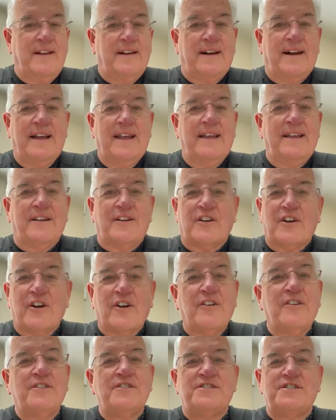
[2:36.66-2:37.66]
I
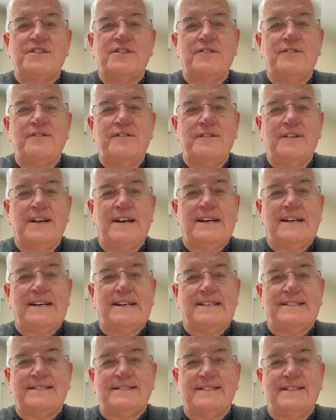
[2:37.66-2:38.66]
encourage you
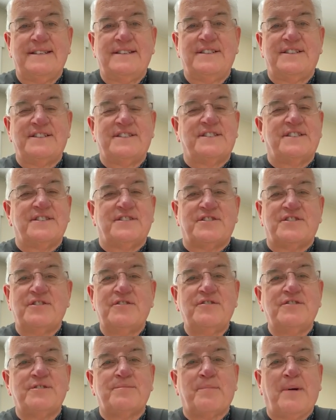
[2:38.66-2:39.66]
just as
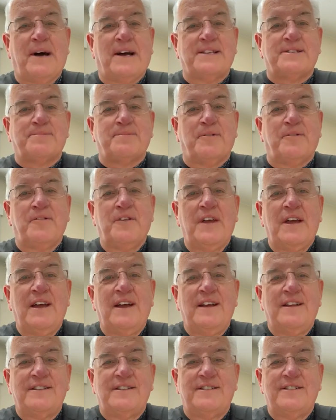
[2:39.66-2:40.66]
soon as possible
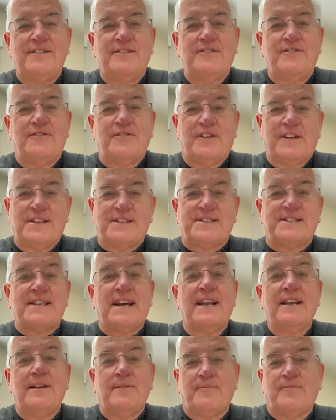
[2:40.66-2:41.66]
to get
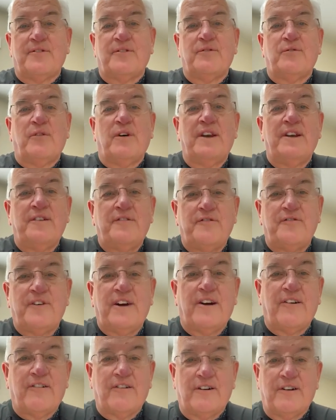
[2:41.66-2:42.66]
signed up for one of
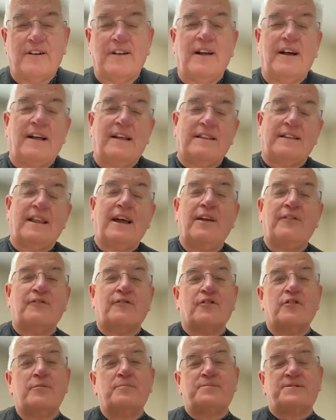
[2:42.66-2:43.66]
our life
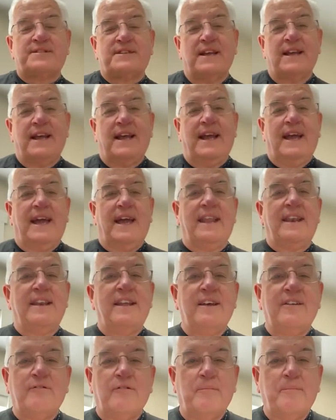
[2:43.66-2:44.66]
groups, and
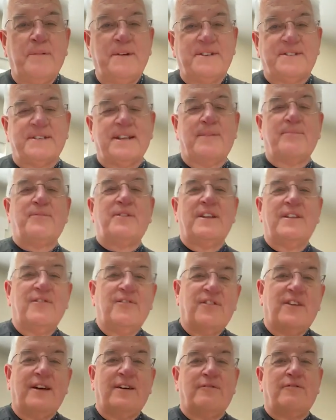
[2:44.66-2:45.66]
it will be
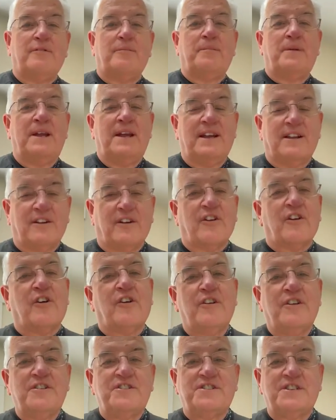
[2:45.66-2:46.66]
something that will be
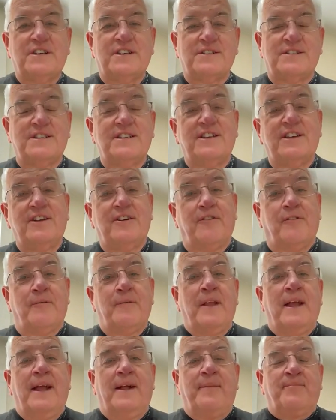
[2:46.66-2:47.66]
encouraging to you.
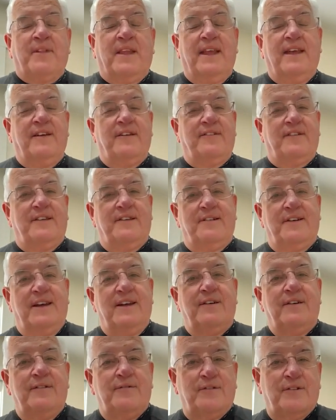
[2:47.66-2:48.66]

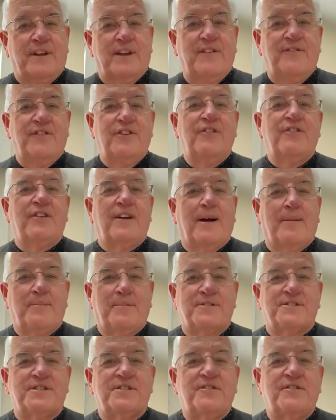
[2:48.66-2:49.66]
It will give you an
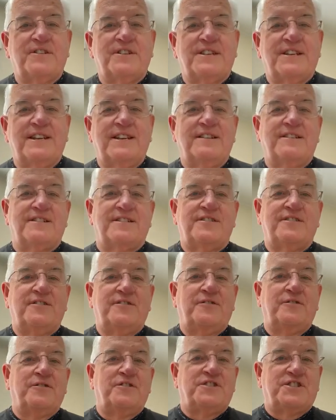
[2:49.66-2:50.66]
opportunity
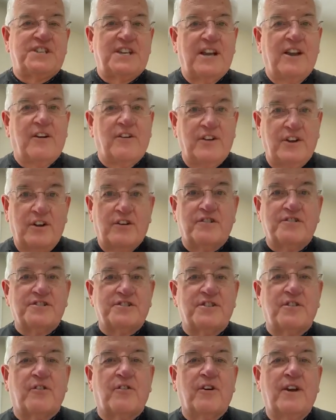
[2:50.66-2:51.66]
to share your
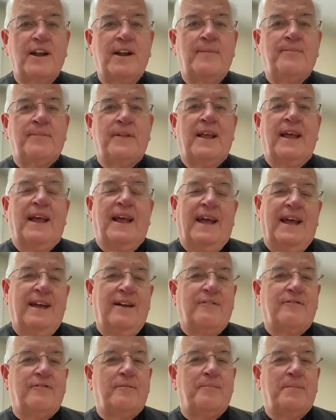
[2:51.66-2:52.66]
story.
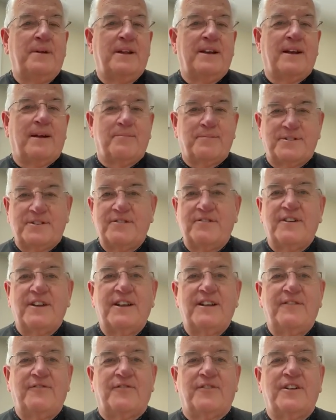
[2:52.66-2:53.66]
It will be an
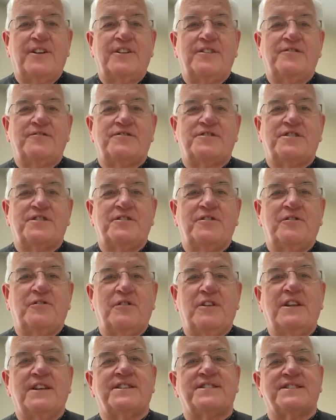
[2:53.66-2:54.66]
opportunity for you to
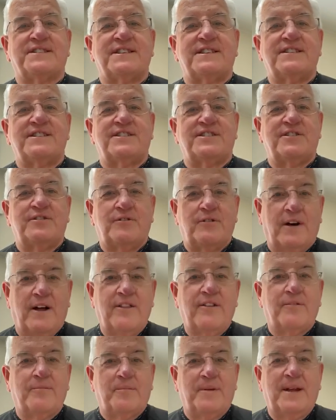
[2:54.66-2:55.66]
listen to
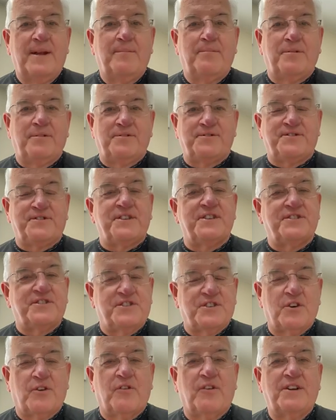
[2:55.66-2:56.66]
other people's
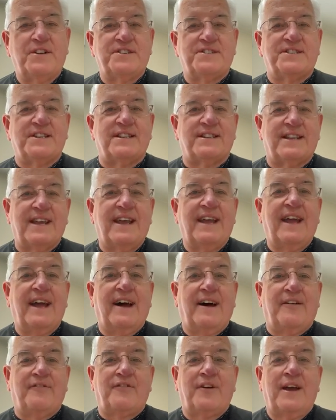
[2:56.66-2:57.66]
stories that they
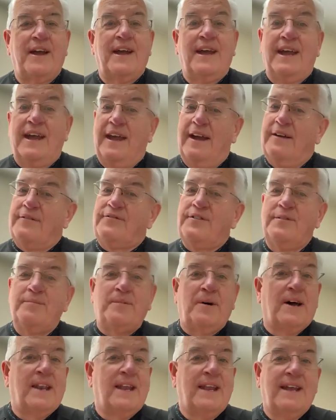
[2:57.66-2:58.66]
have.
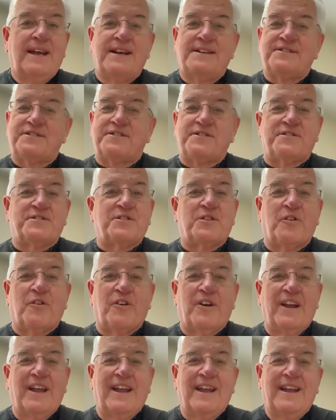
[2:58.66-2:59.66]
Everybody has a
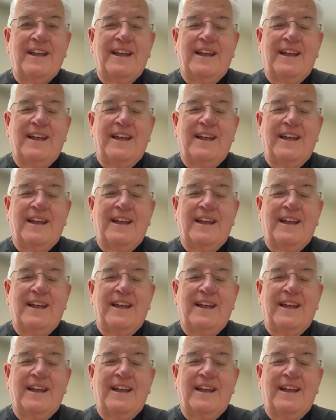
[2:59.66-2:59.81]
story.